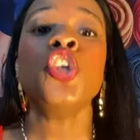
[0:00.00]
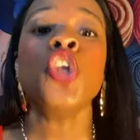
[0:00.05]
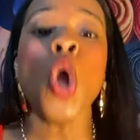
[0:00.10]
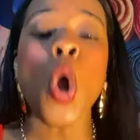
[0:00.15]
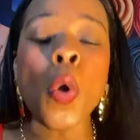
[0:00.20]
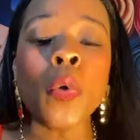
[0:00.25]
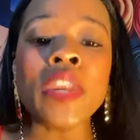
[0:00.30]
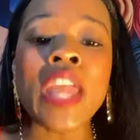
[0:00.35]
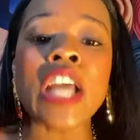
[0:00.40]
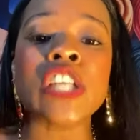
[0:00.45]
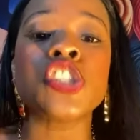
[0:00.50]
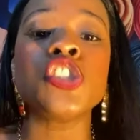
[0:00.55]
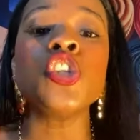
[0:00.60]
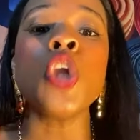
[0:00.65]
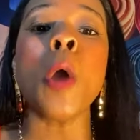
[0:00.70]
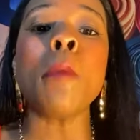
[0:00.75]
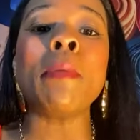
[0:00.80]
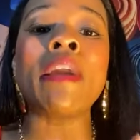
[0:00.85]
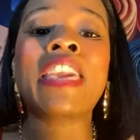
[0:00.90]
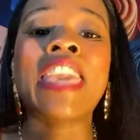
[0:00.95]
newness,
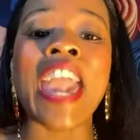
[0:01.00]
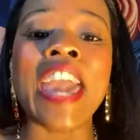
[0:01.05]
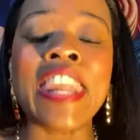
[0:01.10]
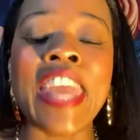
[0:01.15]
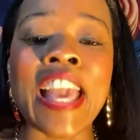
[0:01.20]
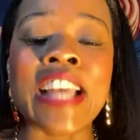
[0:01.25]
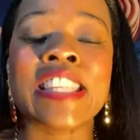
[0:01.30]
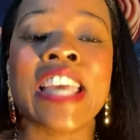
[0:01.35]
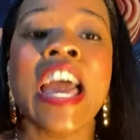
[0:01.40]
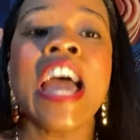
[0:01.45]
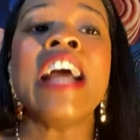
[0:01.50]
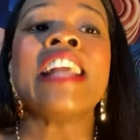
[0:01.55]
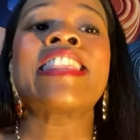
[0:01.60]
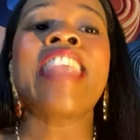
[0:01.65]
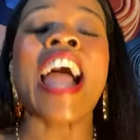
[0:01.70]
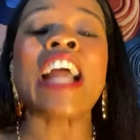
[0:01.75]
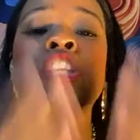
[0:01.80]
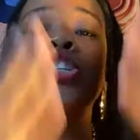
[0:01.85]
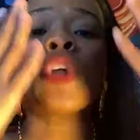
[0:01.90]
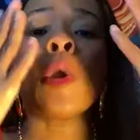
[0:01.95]
new beginnings,
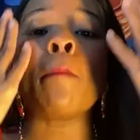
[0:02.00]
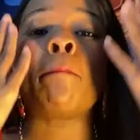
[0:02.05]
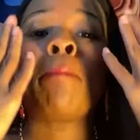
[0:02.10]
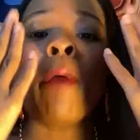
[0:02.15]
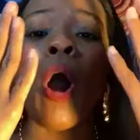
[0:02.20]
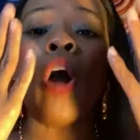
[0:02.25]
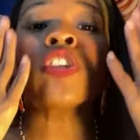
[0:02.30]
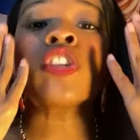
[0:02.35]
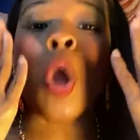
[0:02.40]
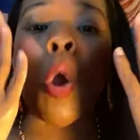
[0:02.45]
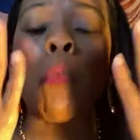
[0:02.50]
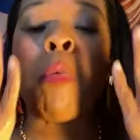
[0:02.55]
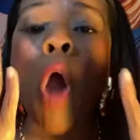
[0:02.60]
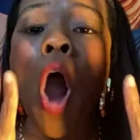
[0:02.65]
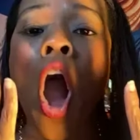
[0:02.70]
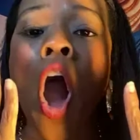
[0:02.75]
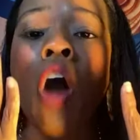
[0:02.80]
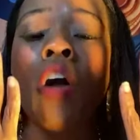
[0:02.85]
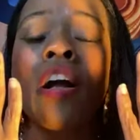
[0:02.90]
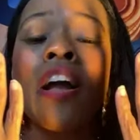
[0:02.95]
that you build a
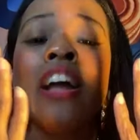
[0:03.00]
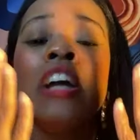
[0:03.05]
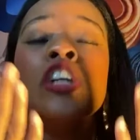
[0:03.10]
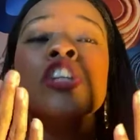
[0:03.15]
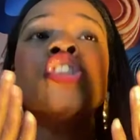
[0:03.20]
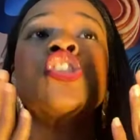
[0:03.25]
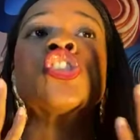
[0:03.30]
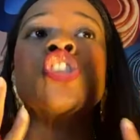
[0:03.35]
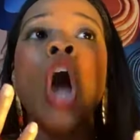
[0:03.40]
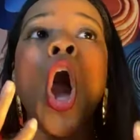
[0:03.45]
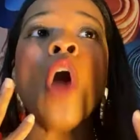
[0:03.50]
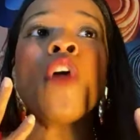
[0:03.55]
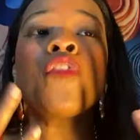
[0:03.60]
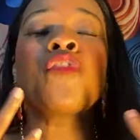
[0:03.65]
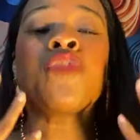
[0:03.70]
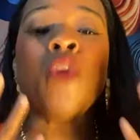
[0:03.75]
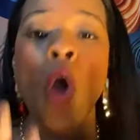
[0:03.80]
wall so